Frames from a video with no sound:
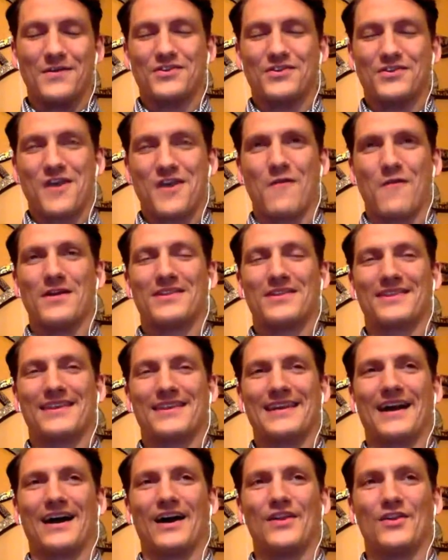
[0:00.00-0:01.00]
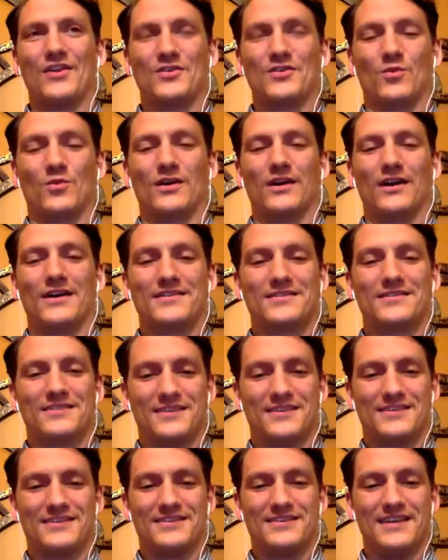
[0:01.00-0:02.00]
We share what we think others want us
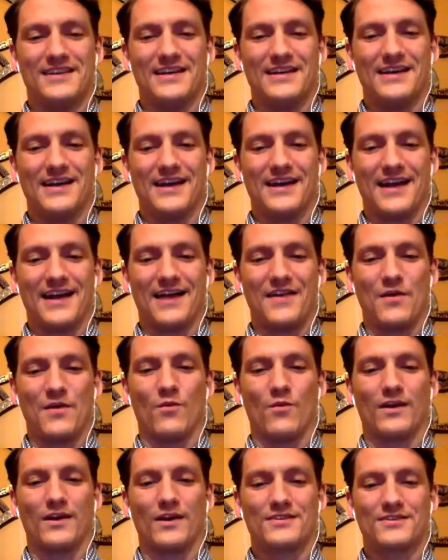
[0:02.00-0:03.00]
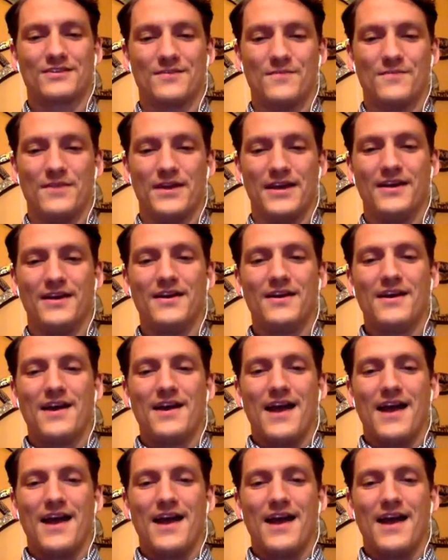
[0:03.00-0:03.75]
to see and how they want us to be.